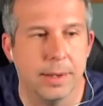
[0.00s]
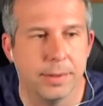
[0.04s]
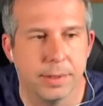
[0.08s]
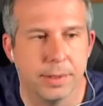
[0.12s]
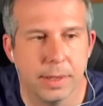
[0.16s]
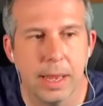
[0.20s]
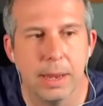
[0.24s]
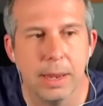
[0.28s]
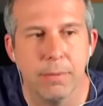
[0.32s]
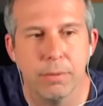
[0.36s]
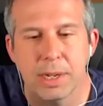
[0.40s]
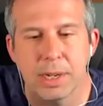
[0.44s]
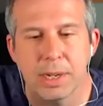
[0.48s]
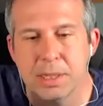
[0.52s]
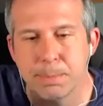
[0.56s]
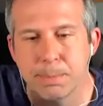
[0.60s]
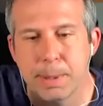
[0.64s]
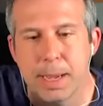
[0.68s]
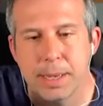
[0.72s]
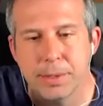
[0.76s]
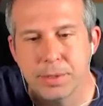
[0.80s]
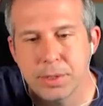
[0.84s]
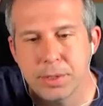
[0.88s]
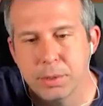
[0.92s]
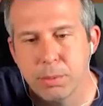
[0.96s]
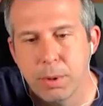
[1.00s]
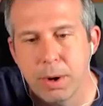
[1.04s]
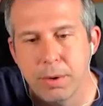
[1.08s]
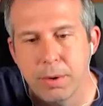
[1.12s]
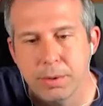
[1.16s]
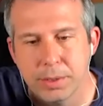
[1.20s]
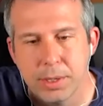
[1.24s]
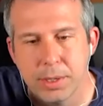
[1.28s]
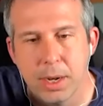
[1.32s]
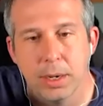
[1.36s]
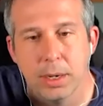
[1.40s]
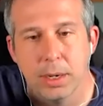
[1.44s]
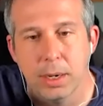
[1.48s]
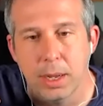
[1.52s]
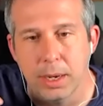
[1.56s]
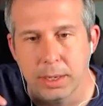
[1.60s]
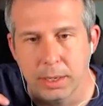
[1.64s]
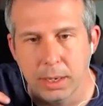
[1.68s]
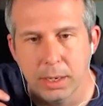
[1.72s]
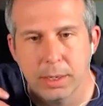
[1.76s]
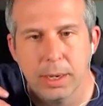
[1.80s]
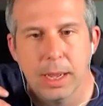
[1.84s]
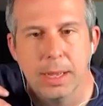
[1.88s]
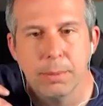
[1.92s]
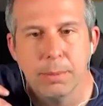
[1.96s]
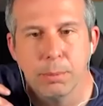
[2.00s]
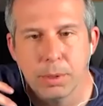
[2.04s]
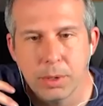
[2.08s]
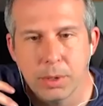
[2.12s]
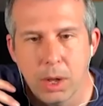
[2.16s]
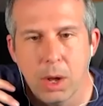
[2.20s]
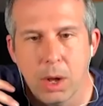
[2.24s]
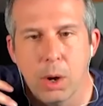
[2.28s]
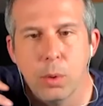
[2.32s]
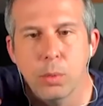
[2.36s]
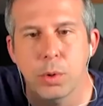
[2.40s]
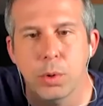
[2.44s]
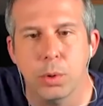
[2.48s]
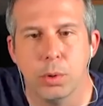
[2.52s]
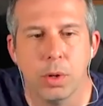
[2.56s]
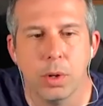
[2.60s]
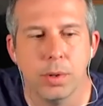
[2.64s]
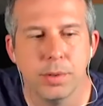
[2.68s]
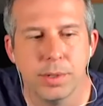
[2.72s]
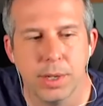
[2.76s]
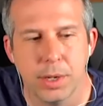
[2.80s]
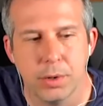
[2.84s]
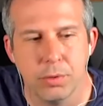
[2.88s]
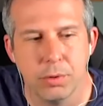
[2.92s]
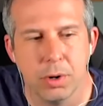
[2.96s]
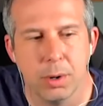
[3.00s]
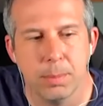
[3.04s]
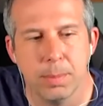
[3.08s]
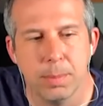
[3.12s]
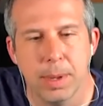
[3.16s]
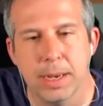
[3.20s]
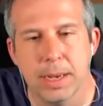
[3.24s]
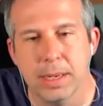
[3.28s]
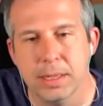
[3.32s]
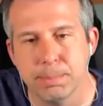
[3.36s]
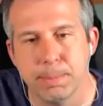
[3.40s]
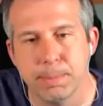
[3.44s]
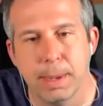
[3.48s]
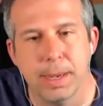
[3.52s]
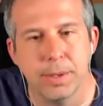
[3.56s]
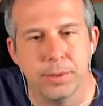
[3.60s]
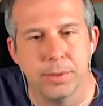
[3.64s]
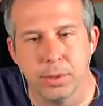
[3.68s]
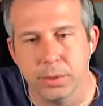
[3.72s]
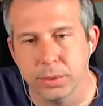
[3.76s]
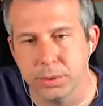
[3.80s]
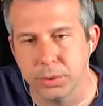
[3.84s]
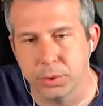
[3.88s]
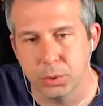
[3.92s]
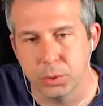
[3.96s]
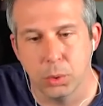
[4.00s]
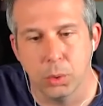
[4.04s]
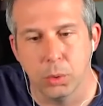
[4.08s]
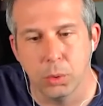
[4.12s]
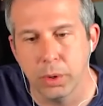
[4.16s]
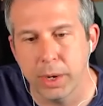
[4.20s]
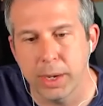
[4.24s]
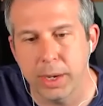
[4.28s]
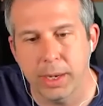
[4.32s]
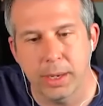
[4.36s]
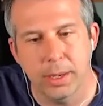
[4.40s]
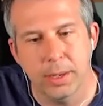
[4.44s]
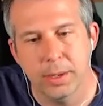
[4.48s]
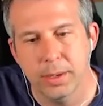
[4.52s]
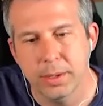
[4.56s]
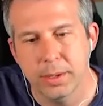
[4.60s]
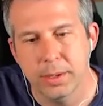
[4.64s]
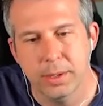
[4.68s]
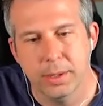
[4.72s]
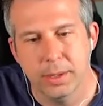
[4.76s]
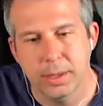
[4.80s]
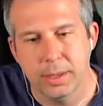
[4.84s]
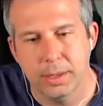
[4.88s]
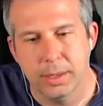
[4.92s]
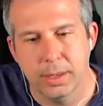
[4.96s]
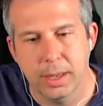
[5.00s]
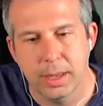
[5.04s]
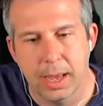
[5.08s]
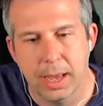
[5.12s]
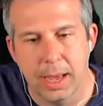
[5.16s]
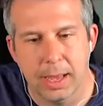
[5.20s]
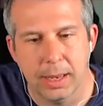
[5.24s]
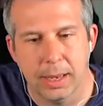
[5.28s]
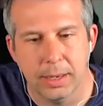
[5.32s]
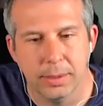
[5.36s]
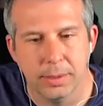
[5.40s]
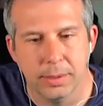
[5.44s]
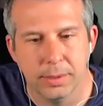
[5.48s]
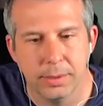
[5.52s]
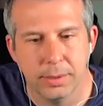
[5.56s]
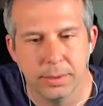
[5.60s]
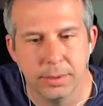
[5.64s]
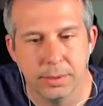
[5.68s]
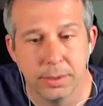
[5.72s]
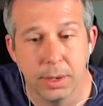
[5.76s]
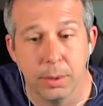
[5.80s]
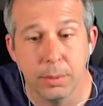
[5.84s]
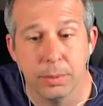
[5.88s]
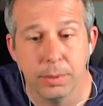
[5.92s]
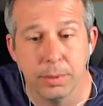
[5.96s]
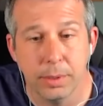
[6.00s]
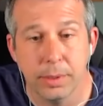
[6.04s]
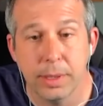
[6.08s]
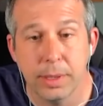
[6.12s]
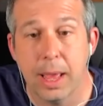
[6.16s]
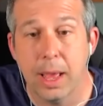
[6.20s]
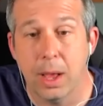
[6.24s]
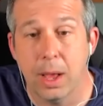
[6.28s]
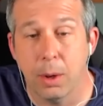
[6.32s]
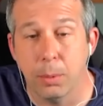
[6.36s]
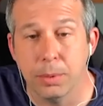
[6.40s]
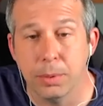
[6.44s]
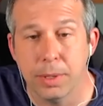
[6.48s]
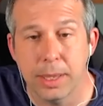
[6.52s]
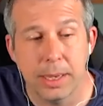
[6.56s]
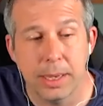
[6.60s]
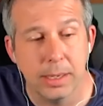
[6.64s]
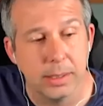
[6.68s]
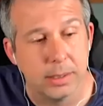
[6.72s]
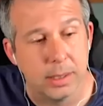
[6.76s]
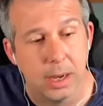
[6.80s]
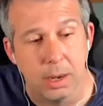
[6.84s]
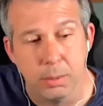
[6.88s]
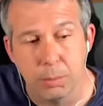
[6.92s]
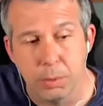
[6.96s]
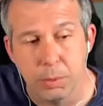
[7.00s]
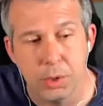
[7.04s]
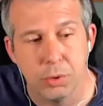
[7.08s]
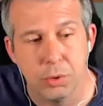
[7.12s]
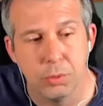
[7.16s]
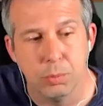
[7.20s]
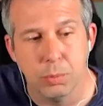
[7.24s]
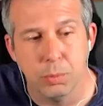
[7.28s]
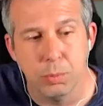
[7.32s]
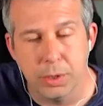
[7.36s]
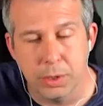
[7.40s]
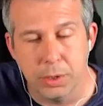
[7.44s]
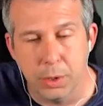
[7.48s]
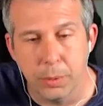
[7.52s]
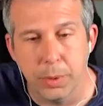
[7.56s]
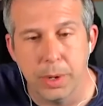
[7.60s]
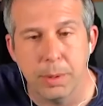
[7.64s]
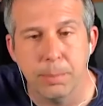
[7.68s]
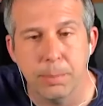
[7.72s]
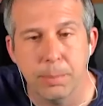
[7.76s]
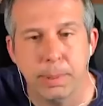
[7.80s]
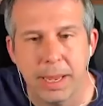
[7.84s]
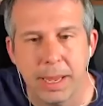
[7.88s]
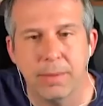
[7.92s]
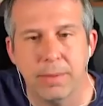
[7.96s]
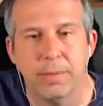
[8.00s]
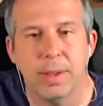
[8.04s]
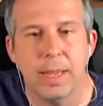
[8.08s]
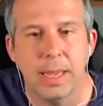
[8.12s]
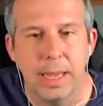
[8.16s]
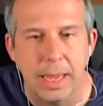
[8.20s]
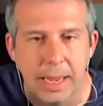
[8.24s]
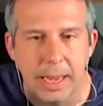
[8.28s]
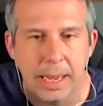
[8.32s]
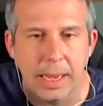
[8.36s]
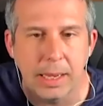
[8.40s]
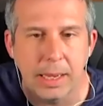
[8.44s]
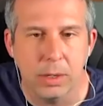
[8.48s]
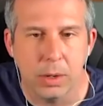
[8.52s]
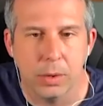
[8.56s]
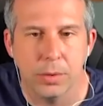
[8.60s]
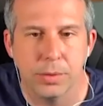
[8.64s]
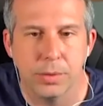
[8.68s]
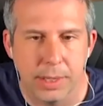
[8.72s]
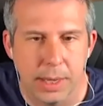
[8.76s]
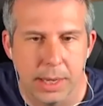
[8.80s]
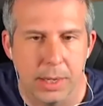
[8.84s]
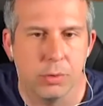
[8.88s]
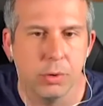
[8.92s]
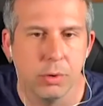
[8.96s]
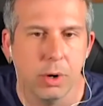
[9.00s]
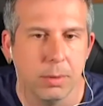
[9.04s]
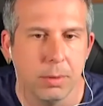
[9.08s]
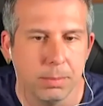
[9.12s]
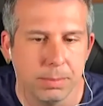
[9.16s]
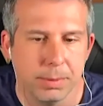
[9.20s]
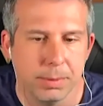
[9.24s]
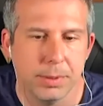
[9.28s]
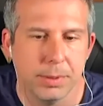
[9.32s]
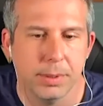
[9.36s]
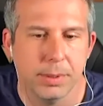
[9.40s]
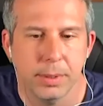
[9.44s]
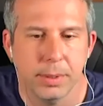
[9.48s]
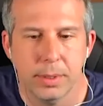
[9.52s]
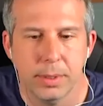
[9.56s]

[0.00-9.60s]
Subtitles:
So they release patches where it's kind of like, okay, we've got a whole new content drop and it's based on a story. And so their whole thing is like we're doing PvE content drops.